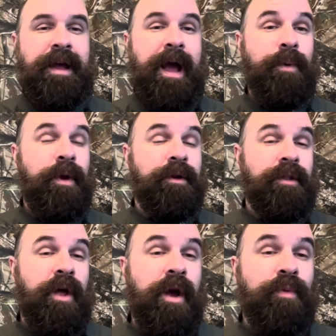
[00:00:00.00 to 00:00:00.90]
I wear it
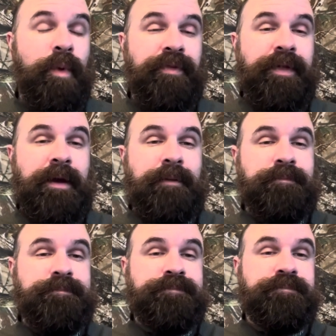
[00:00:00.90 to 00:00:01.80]
along with
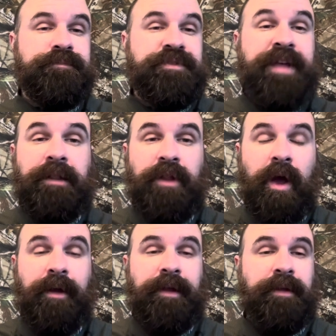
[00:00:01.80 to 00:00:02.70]
scent lock,